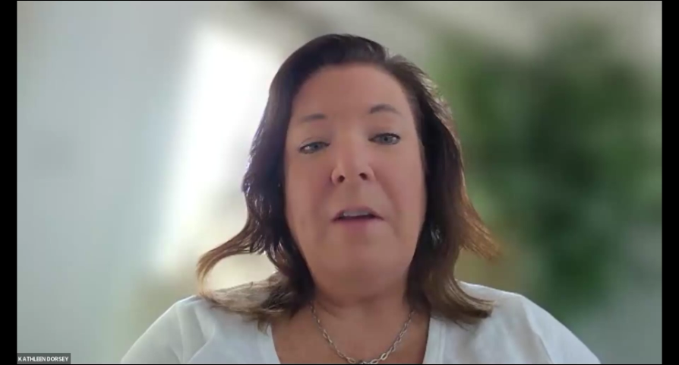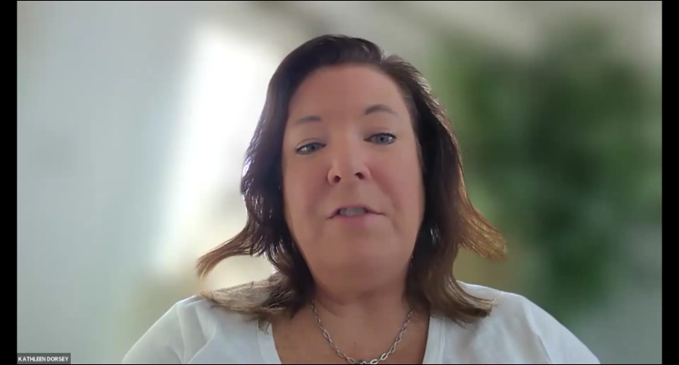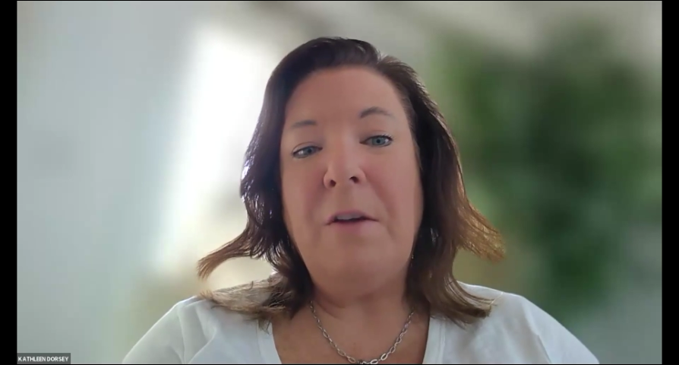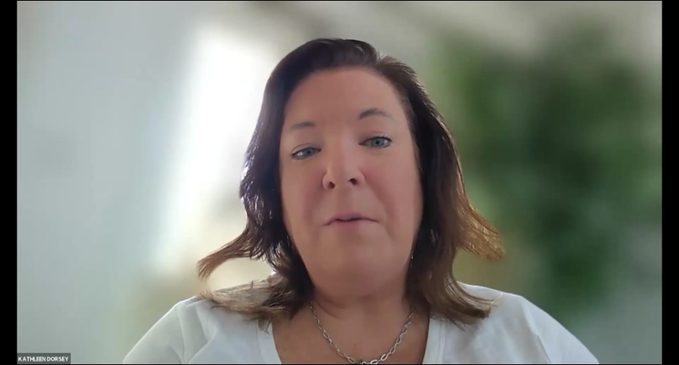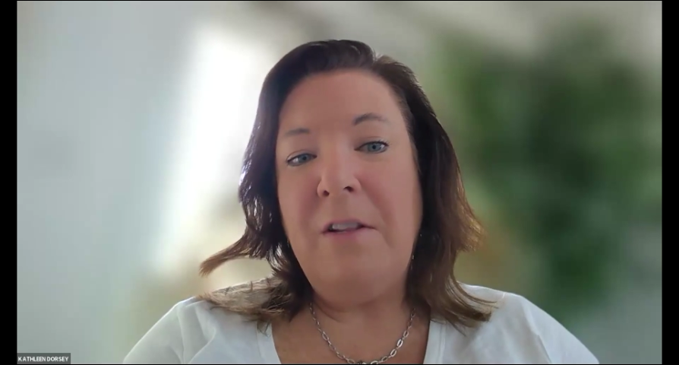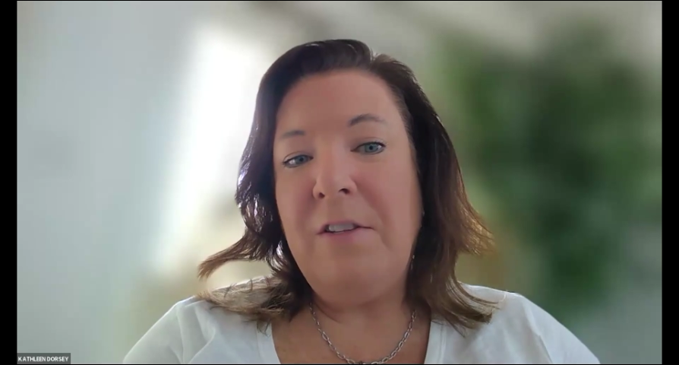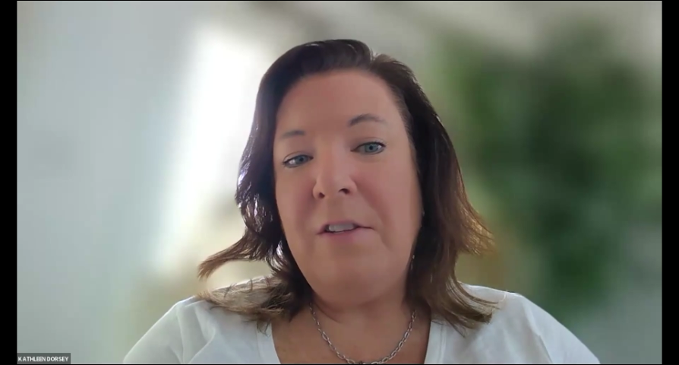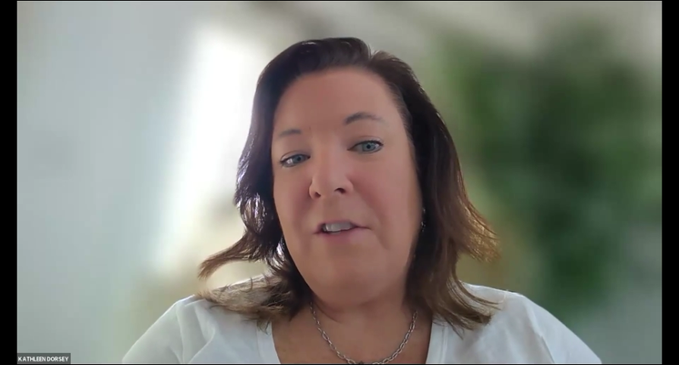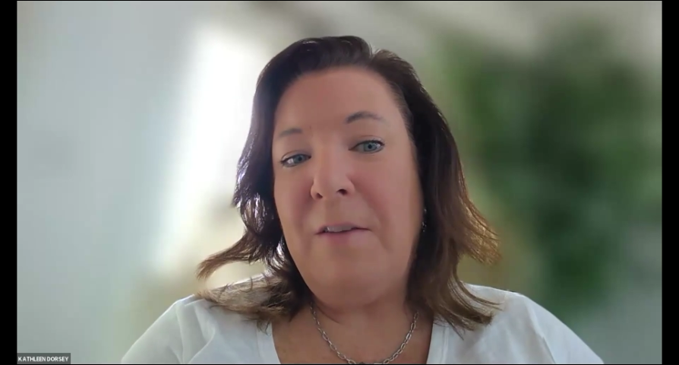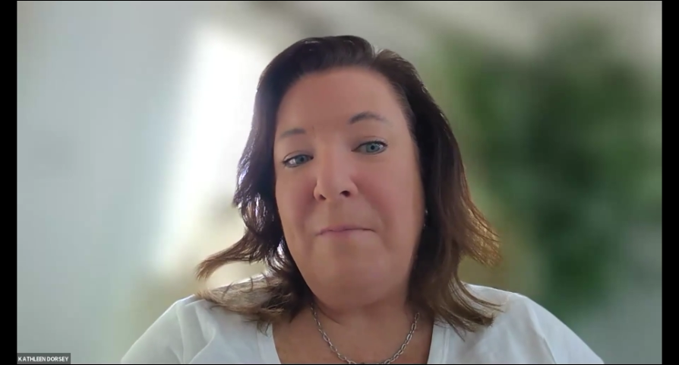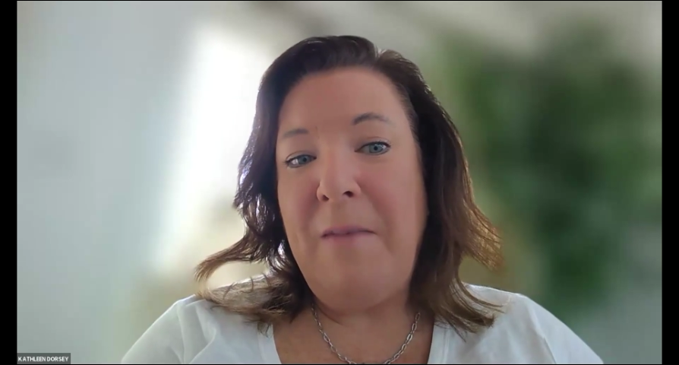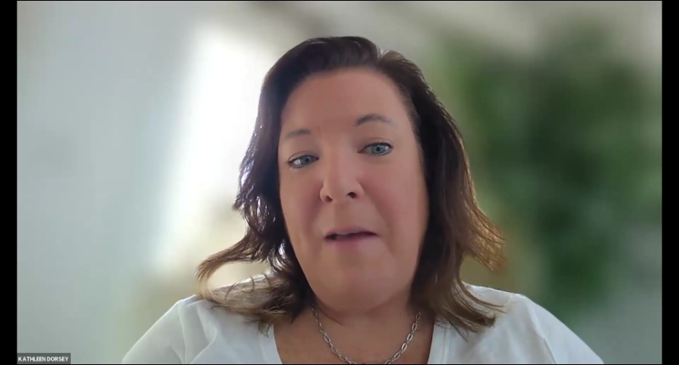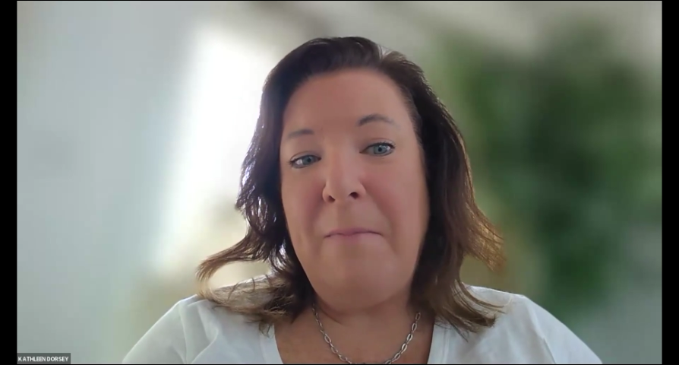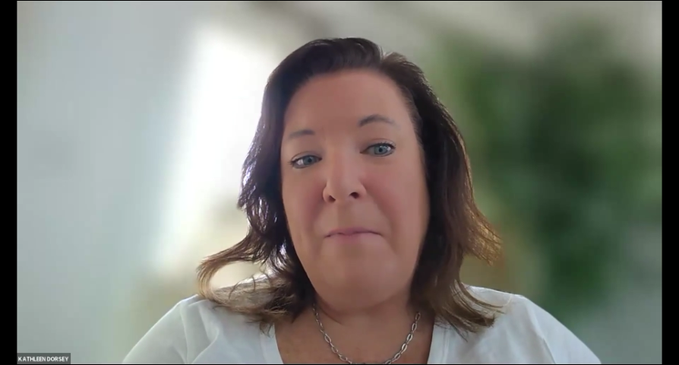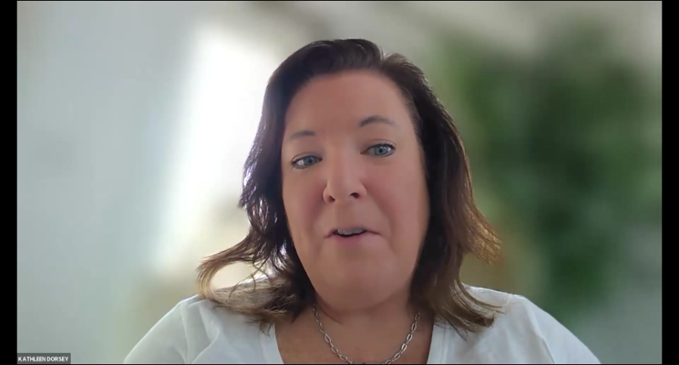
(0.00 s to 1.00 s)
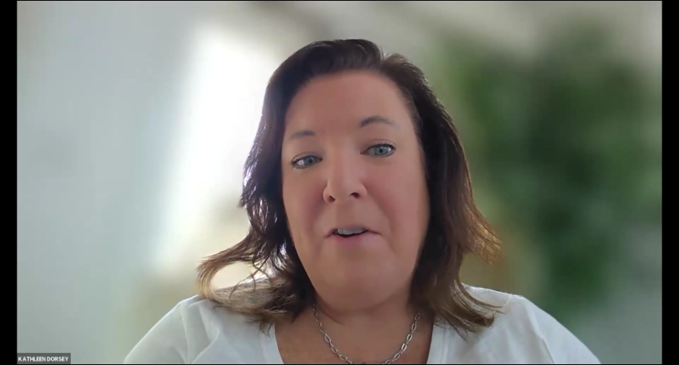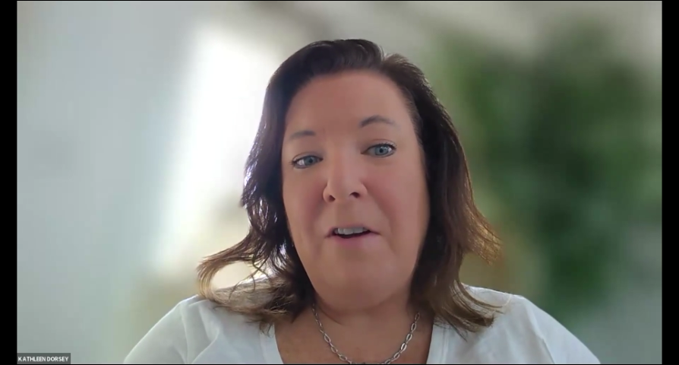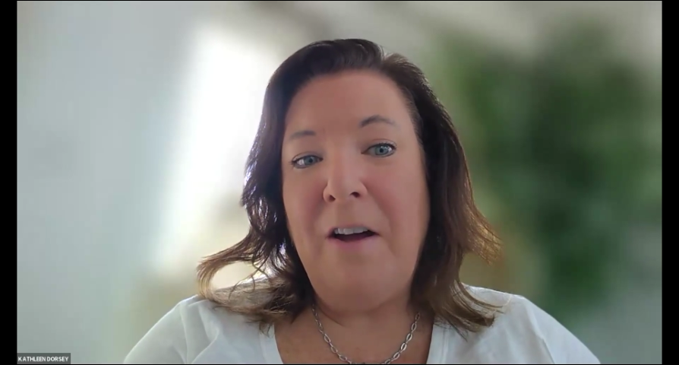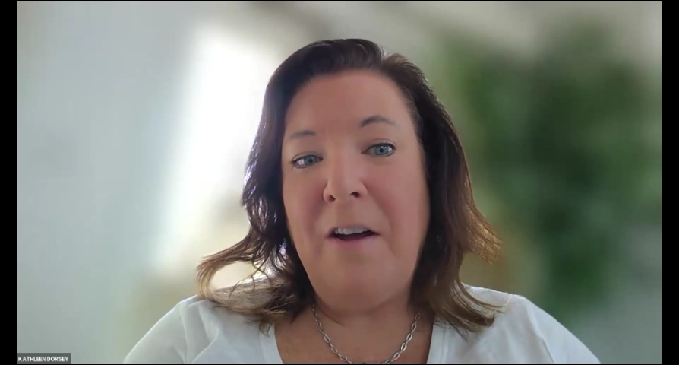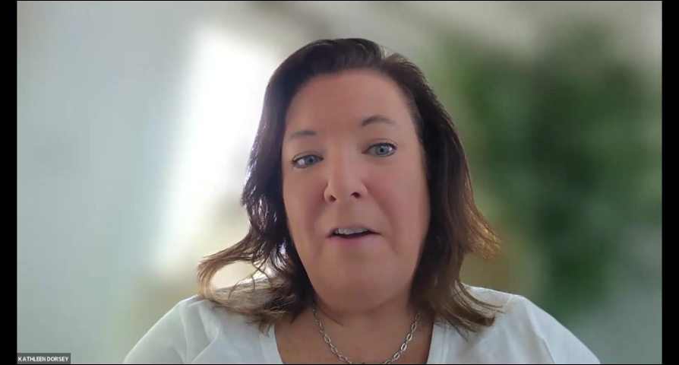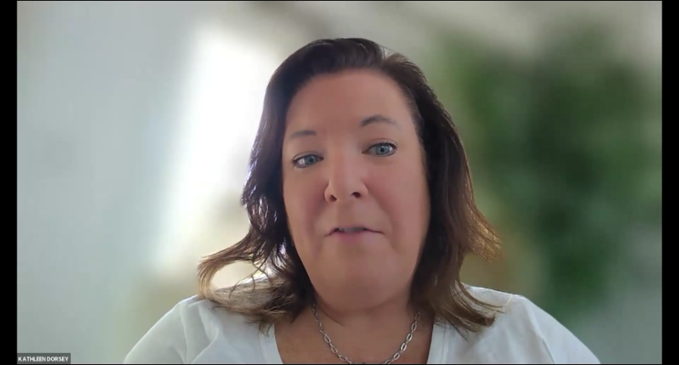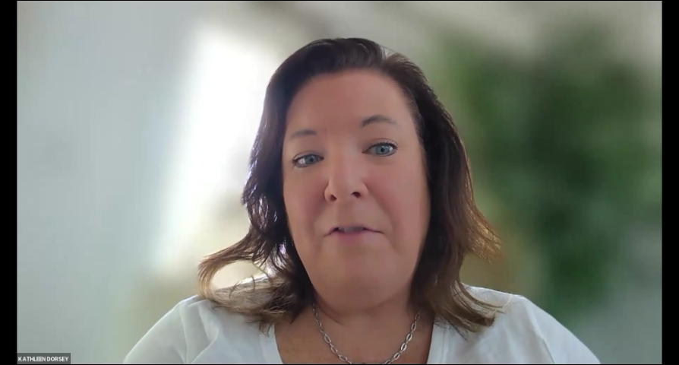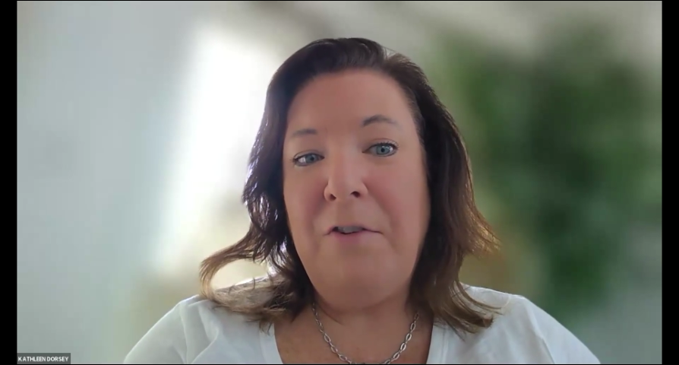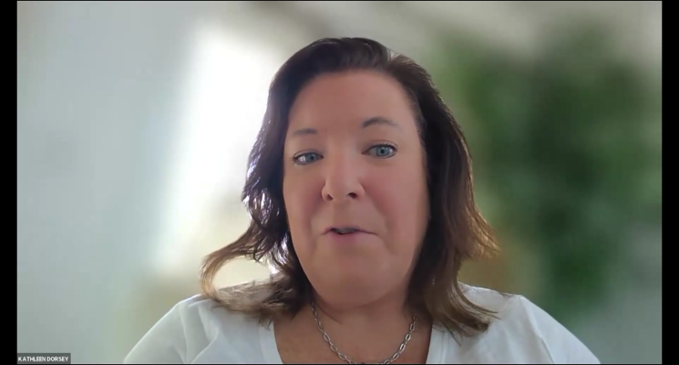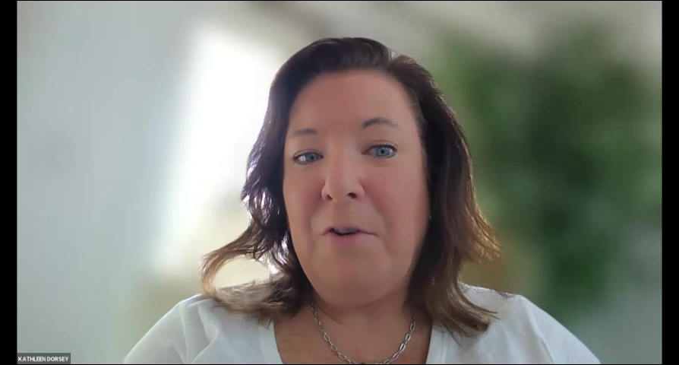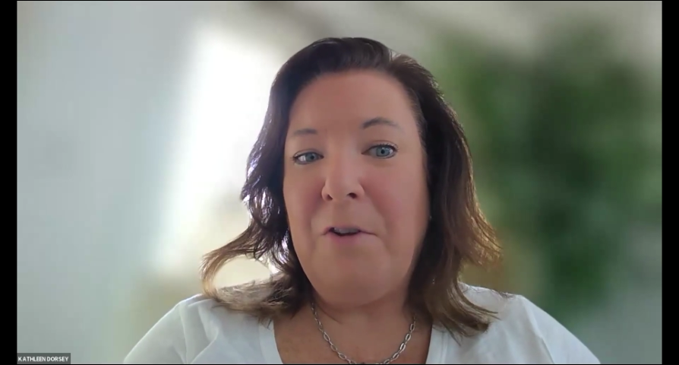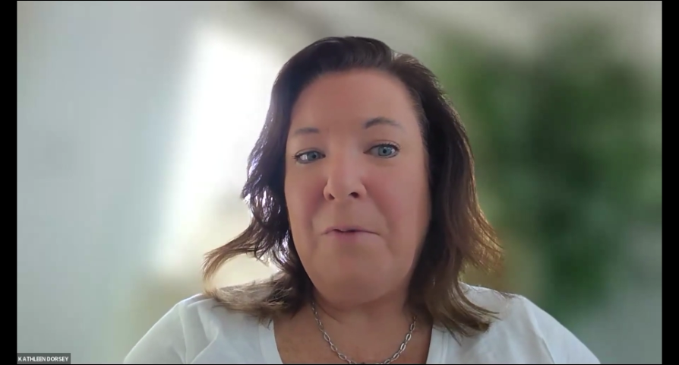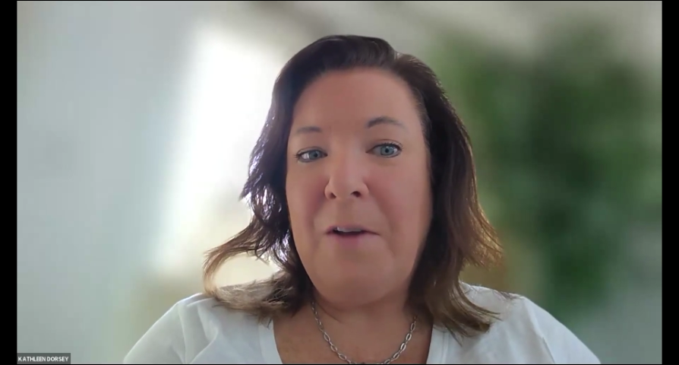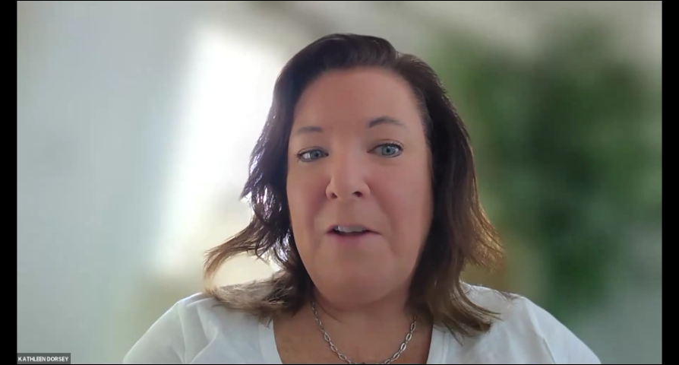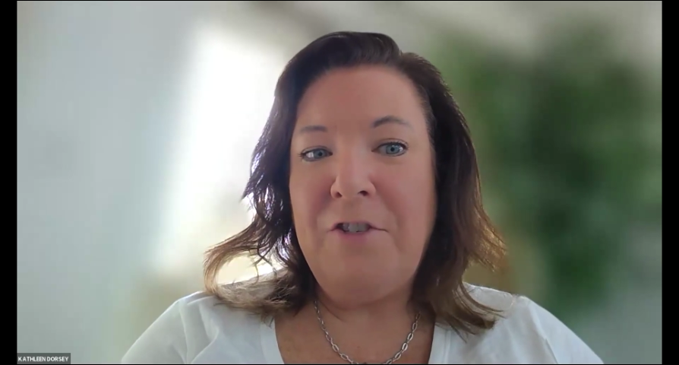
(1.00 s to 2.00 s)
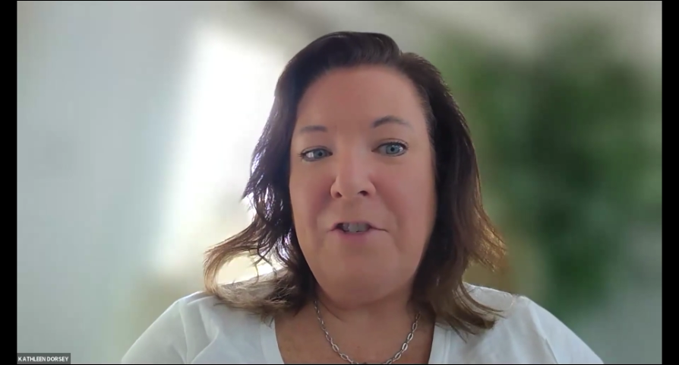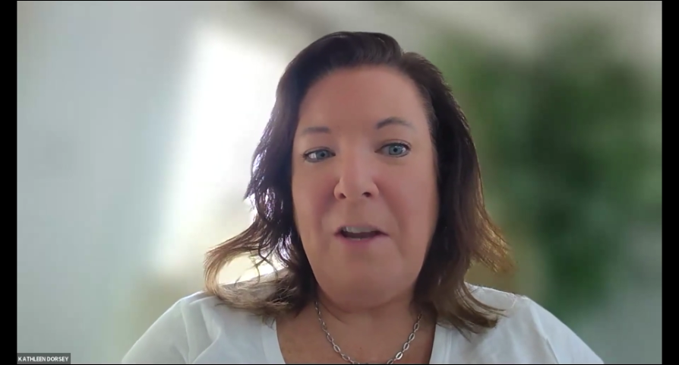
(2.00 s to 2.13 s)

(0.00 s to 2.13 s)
someone's a member of the Northwest